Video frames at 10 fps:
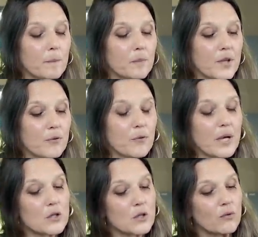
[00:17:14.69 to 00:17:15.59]
the
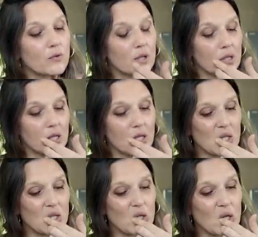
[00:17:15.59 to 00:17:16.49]
rest of the
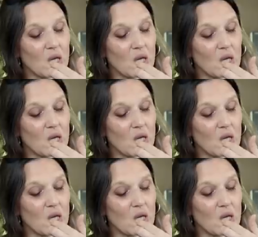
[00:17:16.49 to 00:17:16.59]
year,